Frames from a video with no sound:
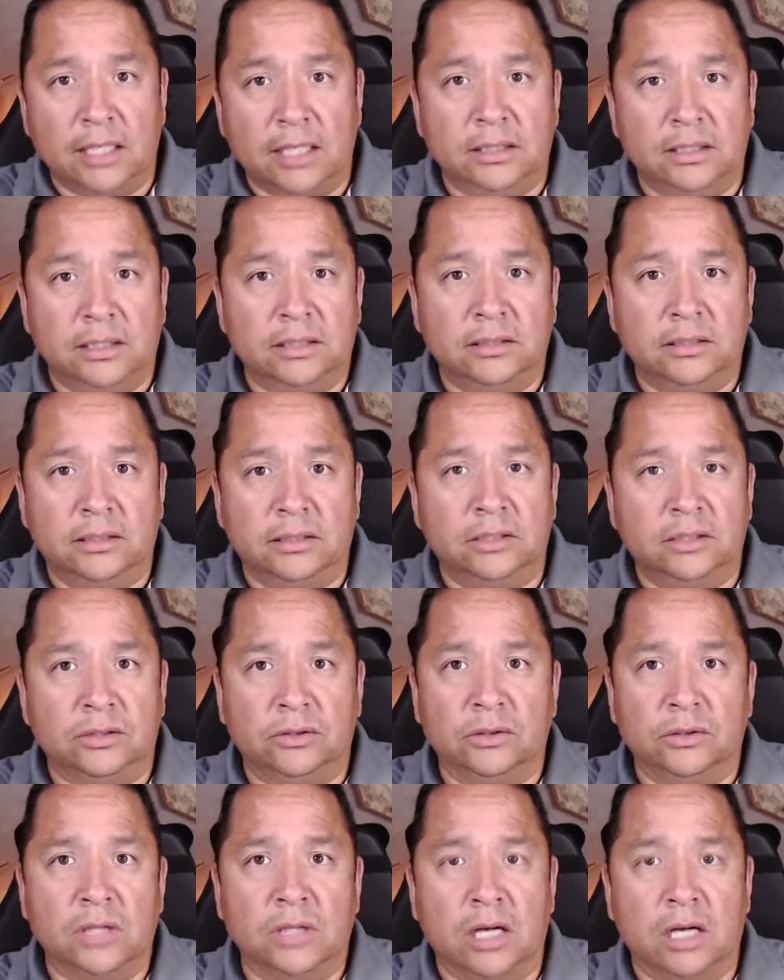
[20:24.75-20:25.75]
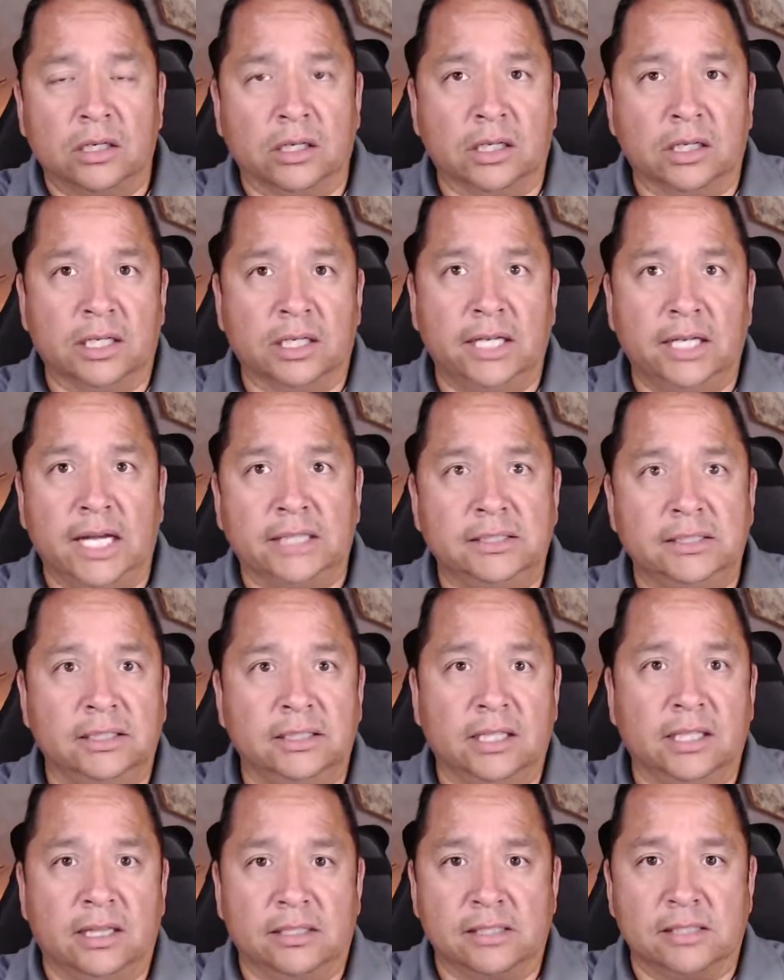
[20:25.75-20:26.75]
They're no longer connected
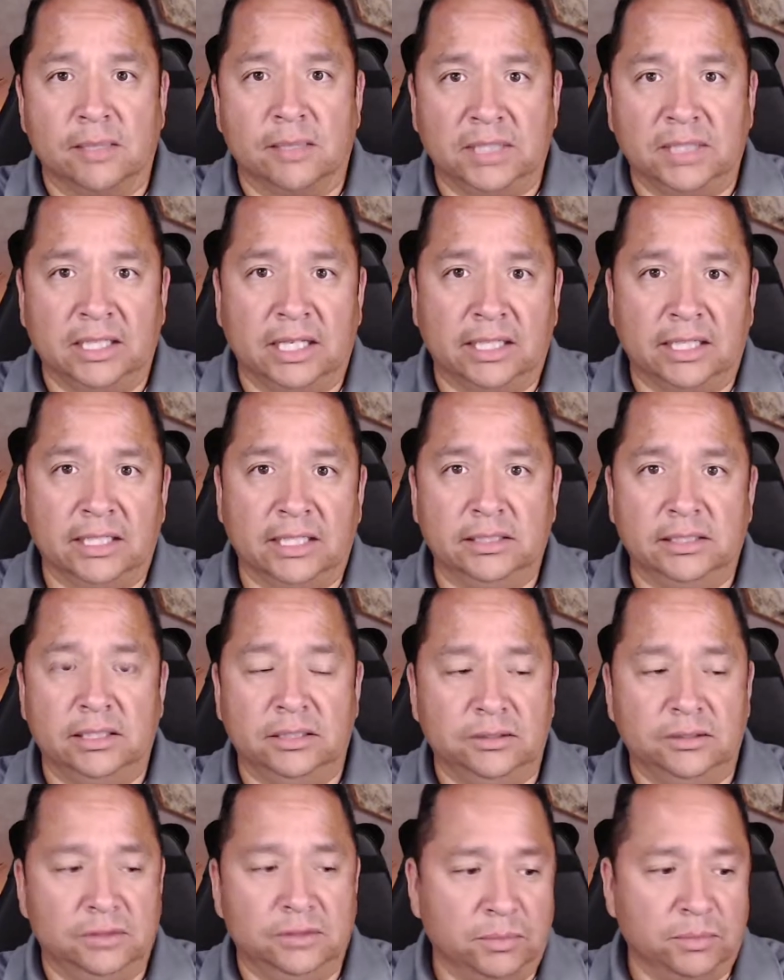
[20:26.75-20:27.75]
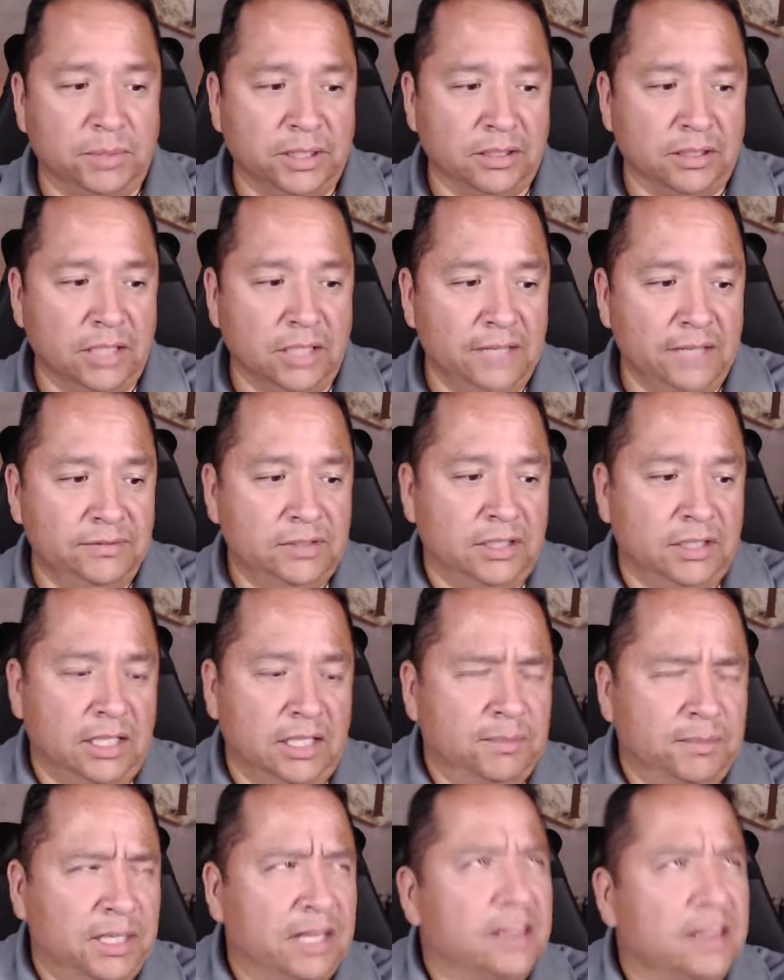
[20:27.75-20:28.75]
to something that continues to bring life to
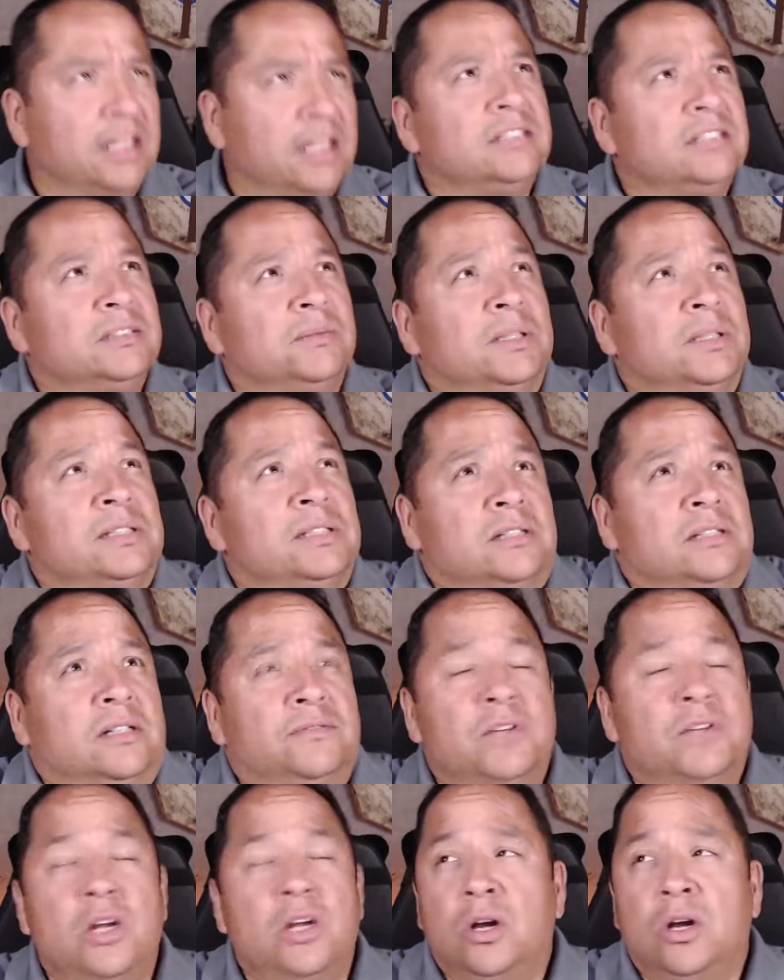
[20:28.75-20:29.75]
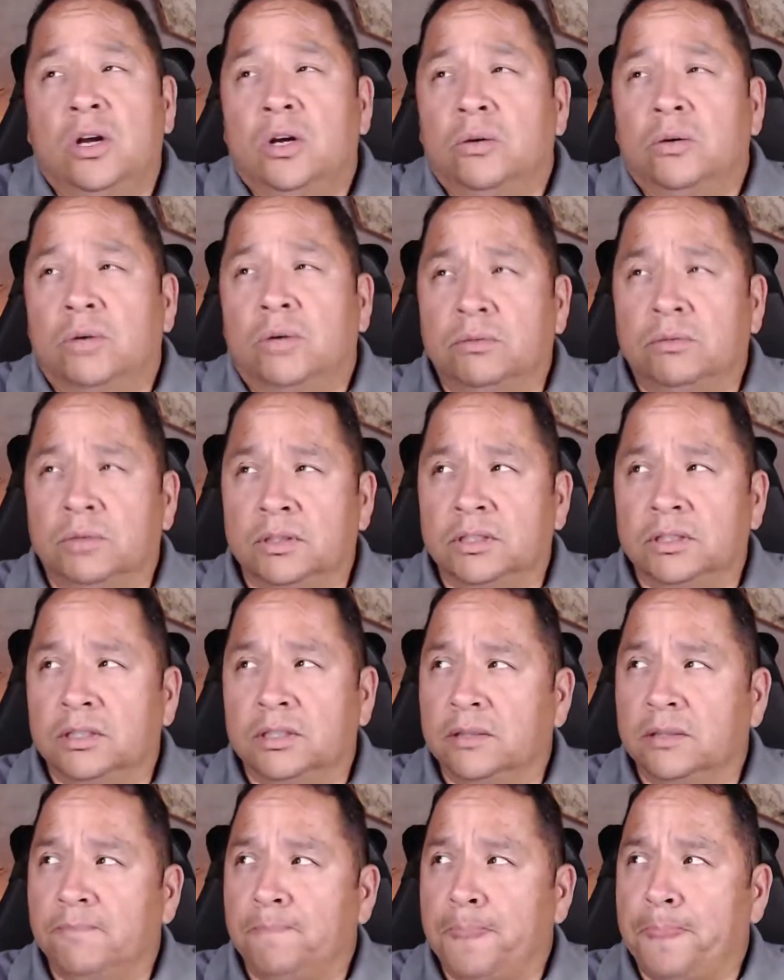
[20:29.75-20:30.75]
them. And I think to myself, well, I
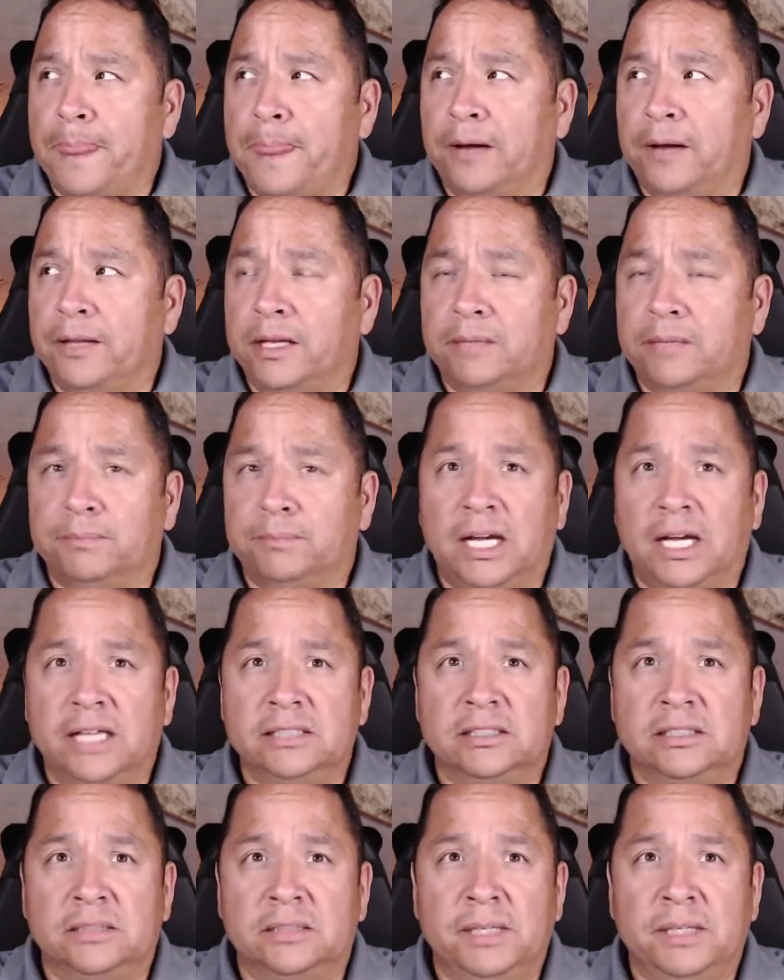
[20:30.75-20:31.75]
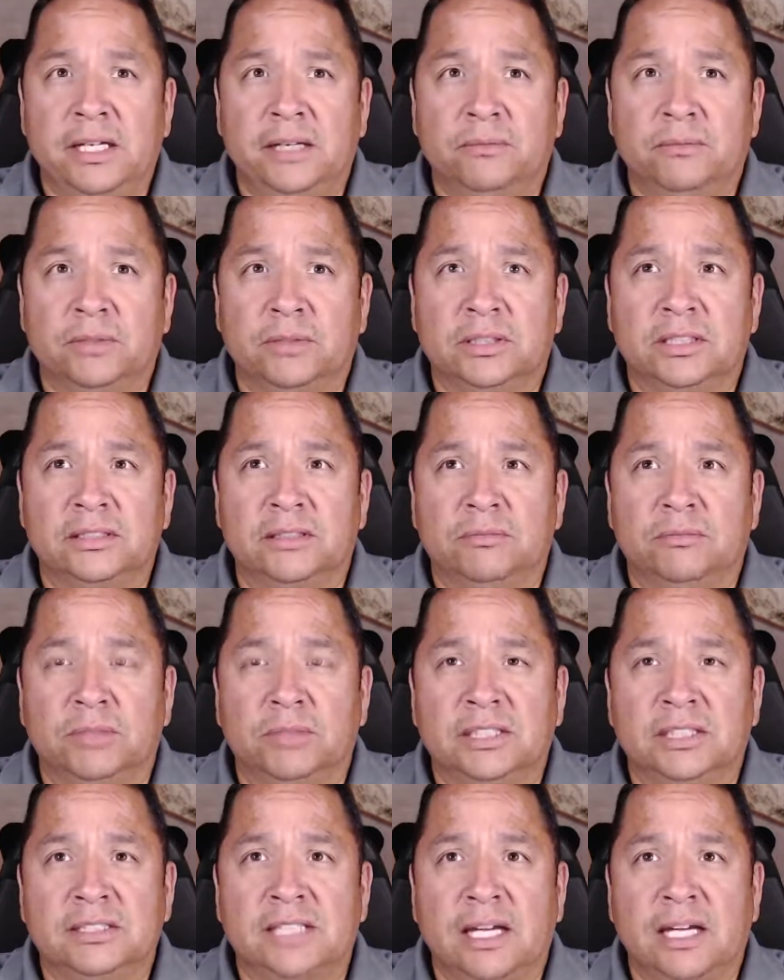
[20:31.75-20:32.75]
wonder how that applies to me, and what
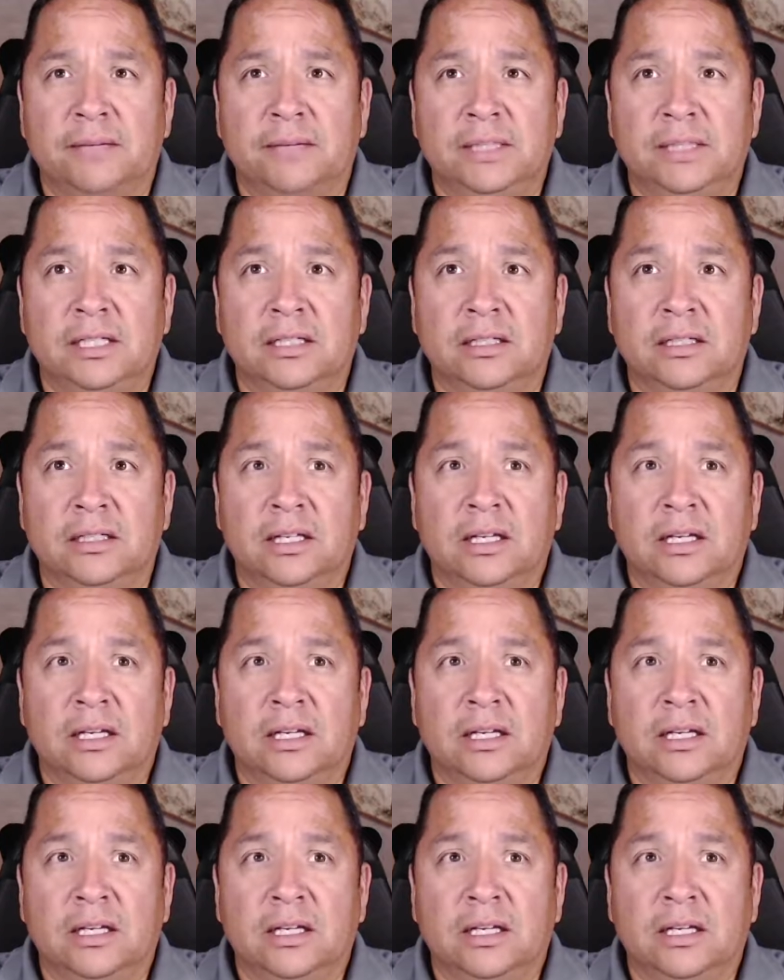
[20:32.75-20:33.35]
does that mean?